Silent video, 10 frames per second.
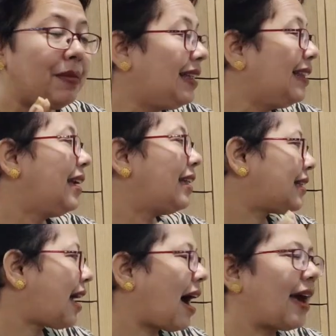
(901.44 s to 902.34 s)
meal
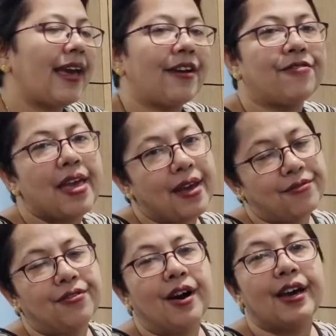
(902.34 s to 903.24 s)
that I have
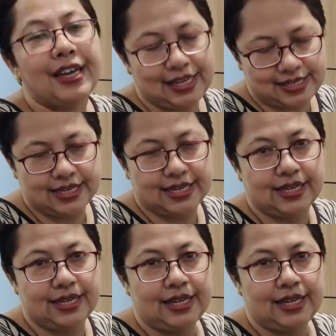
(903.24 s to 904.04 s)
ever eaten.